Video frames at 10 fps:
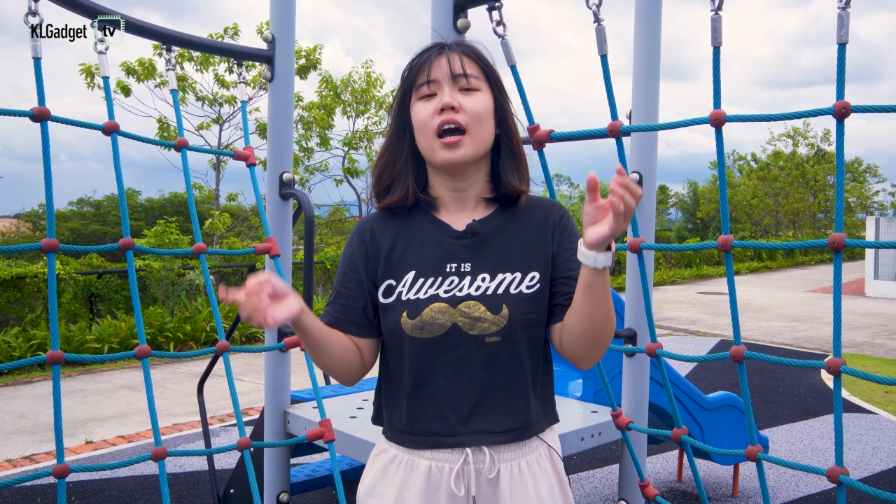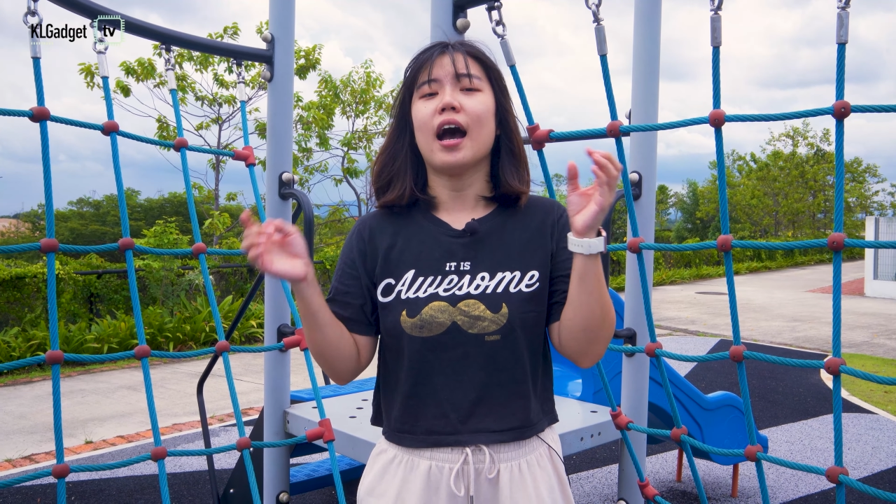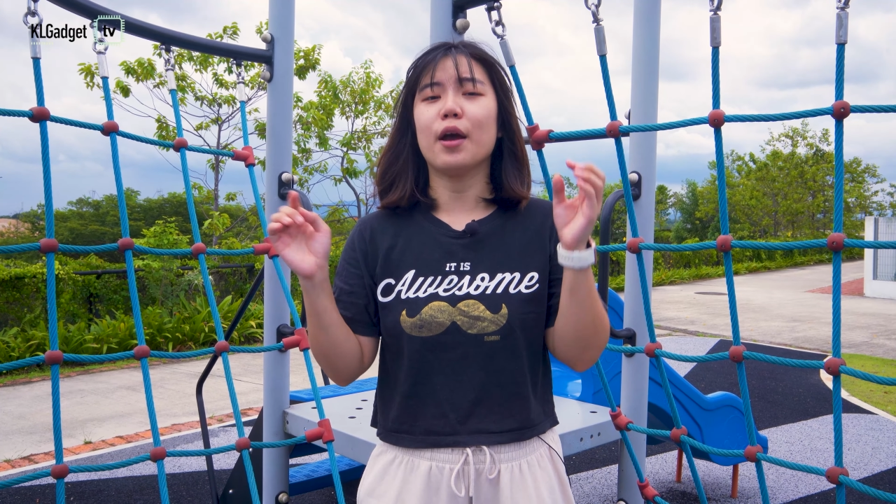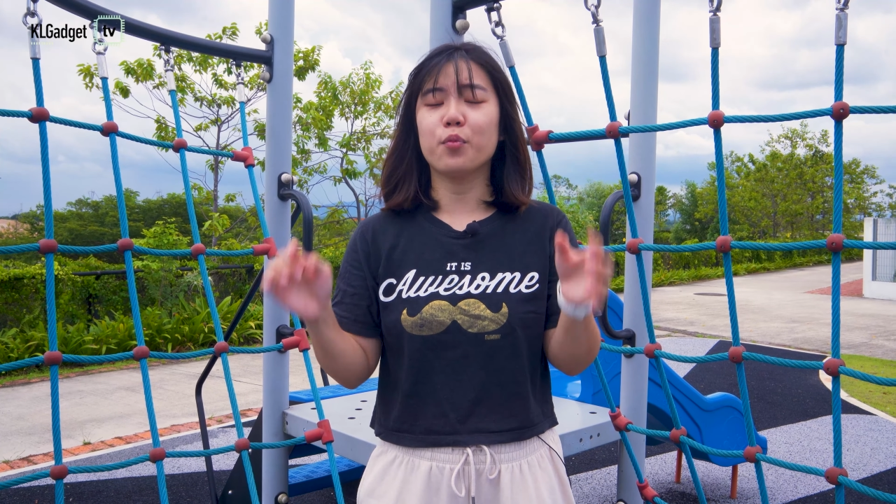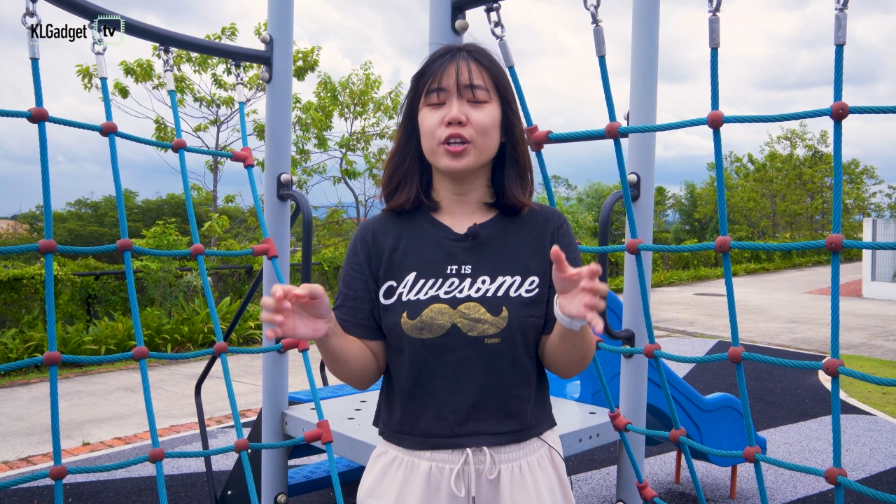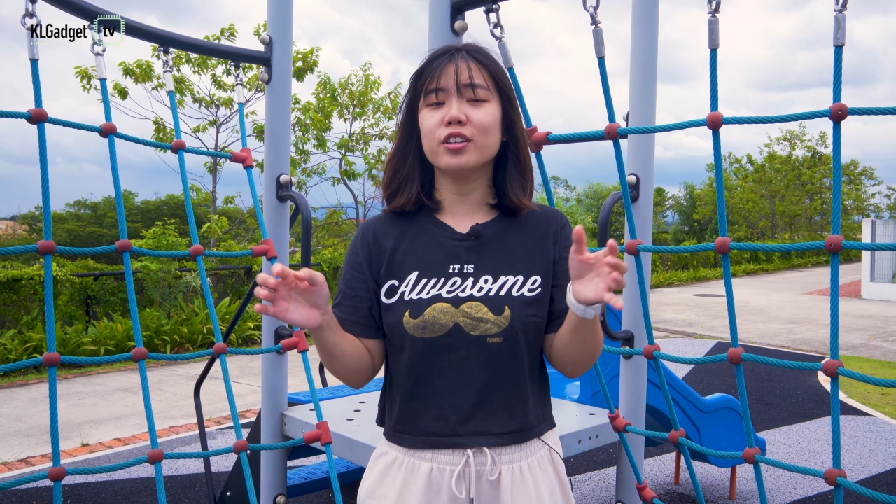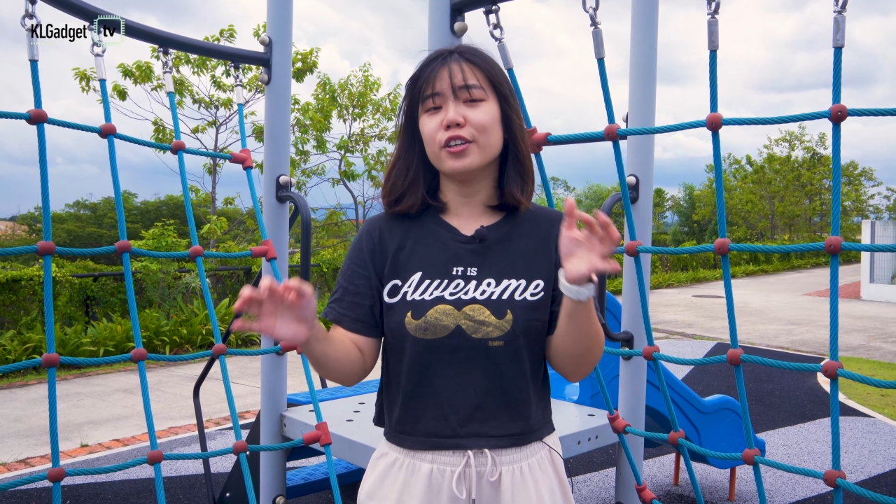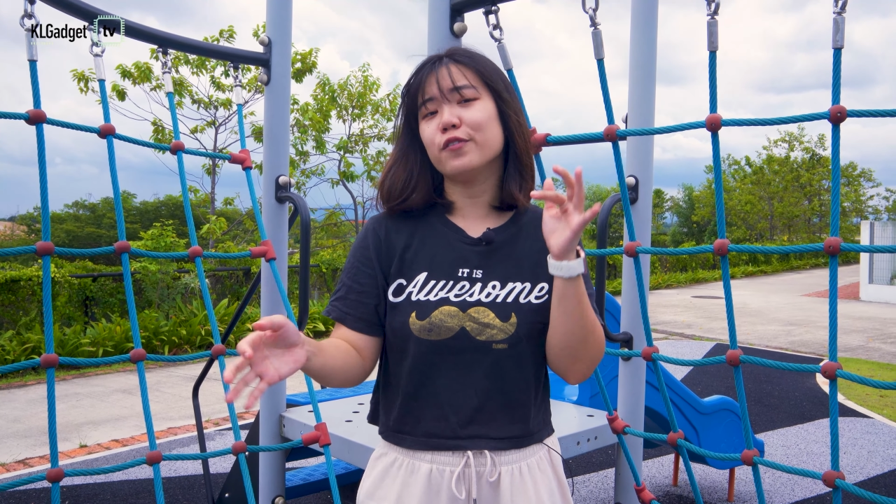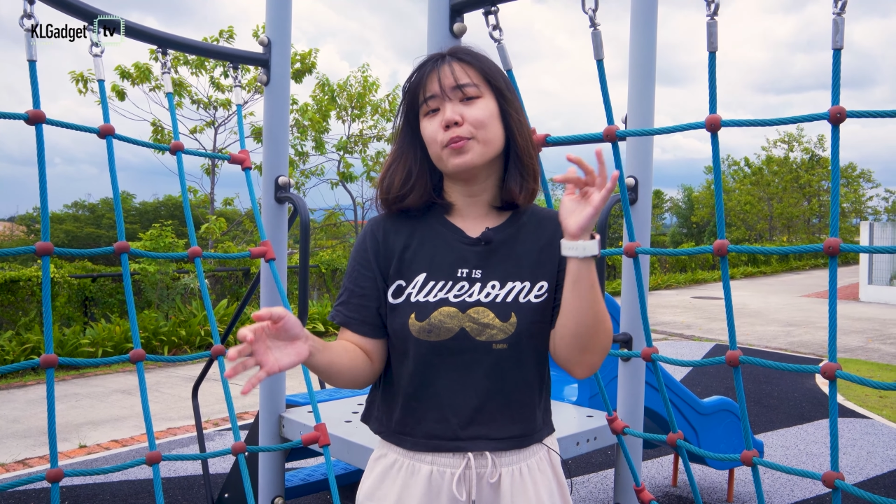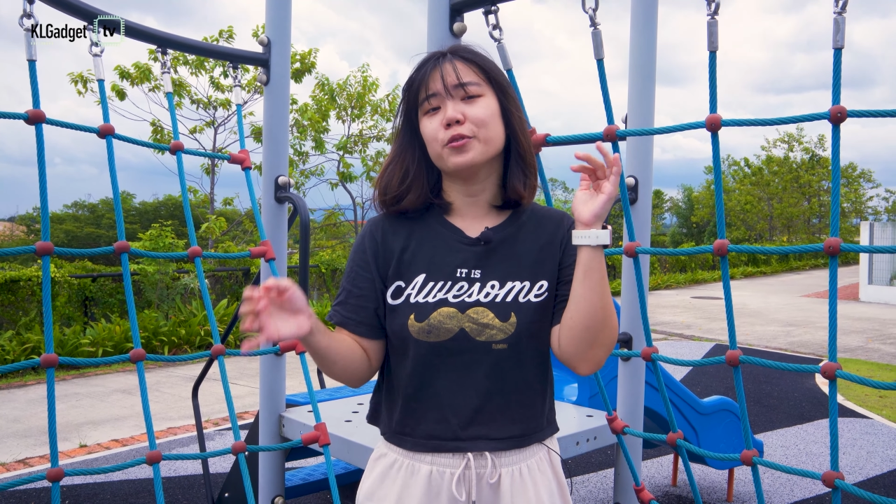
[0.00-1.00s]
I will
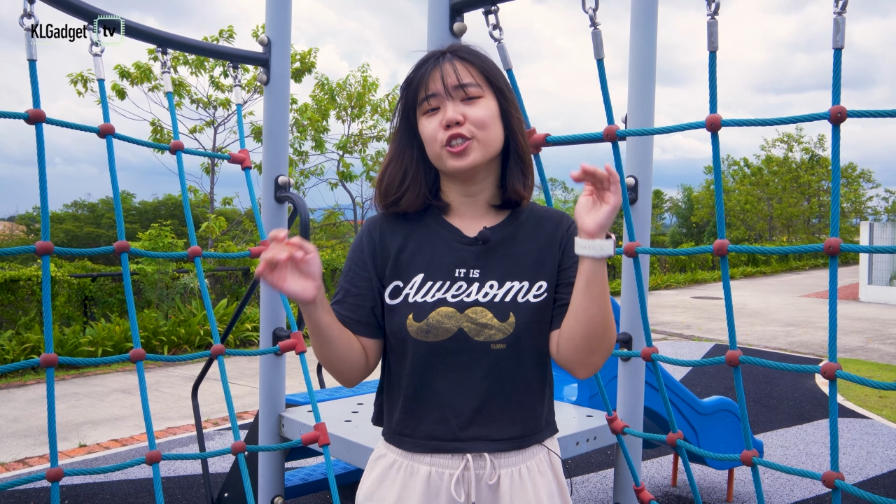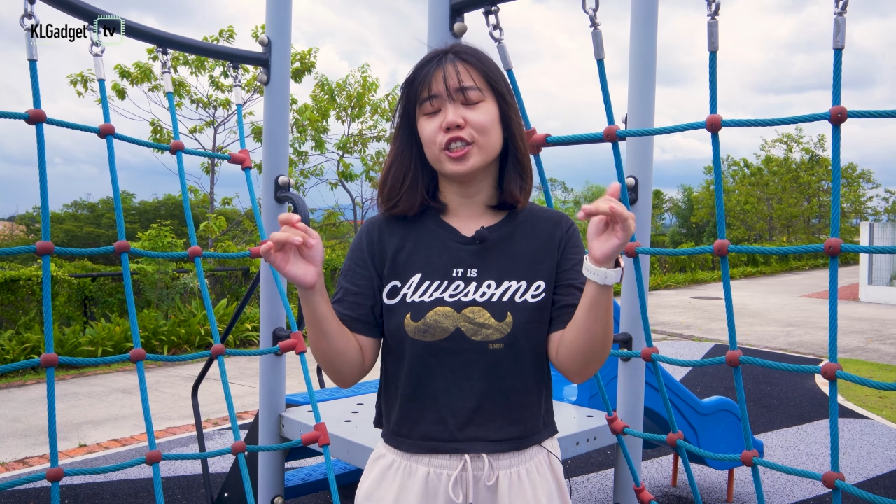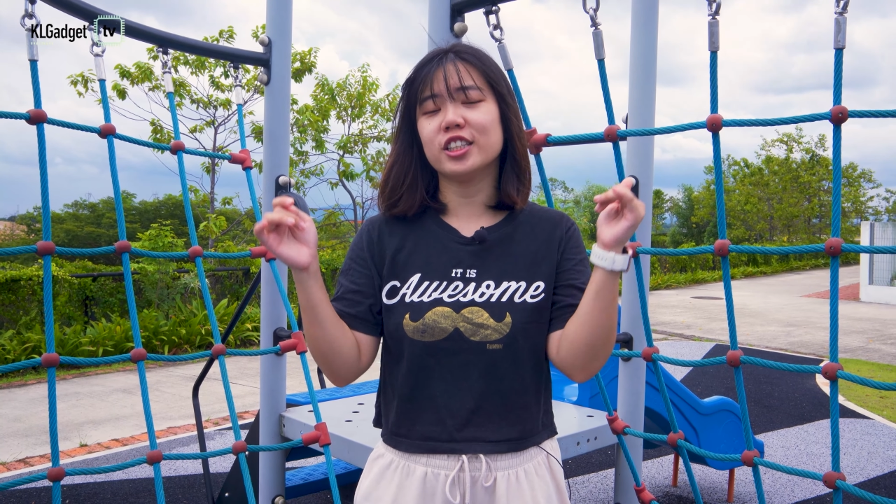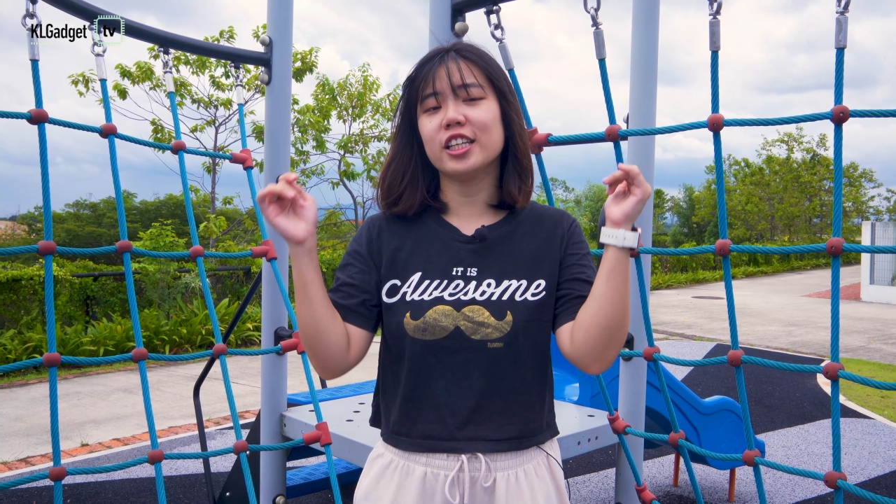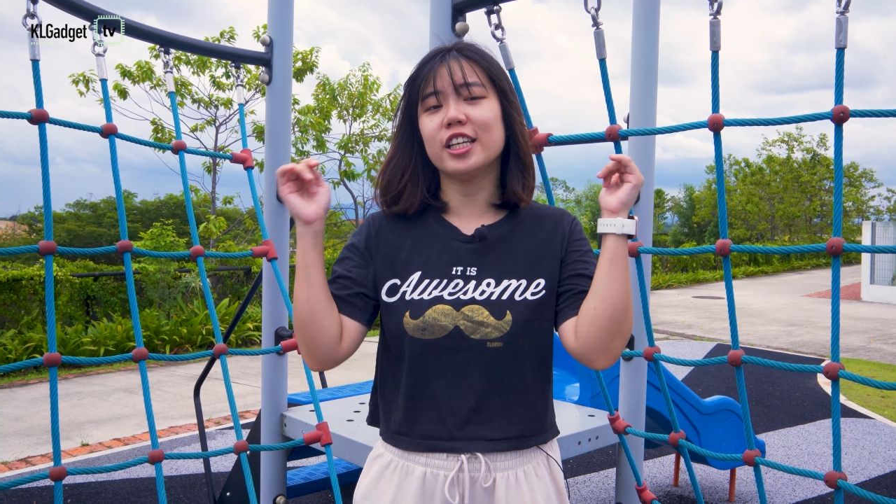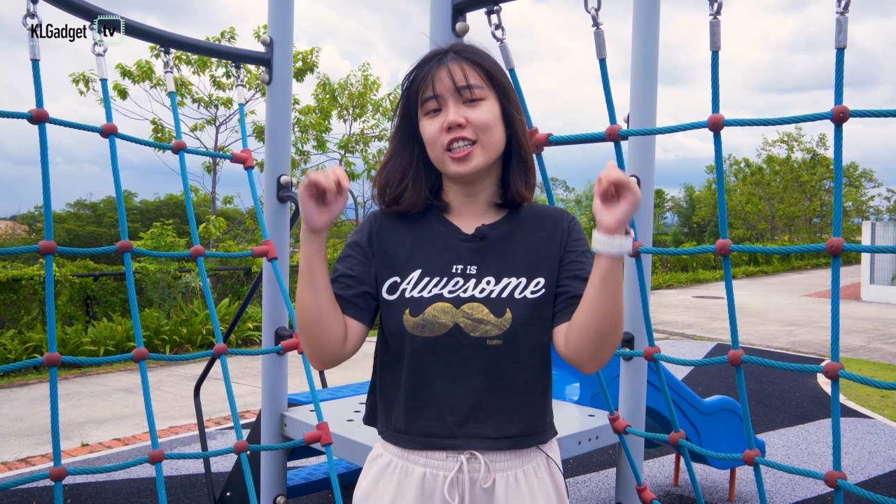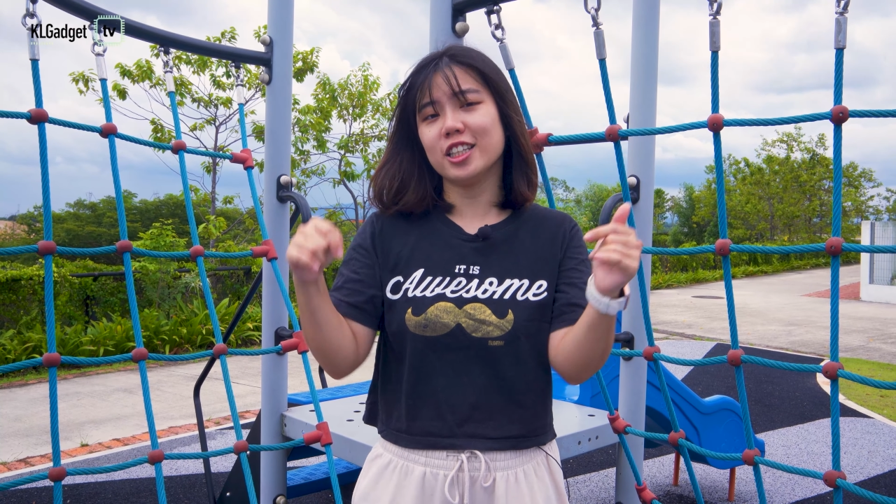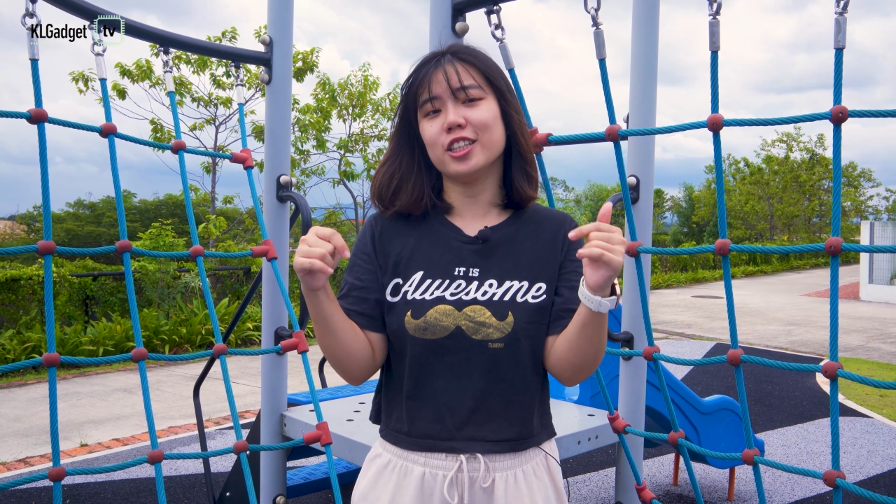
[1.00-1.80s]
leave the purchase link in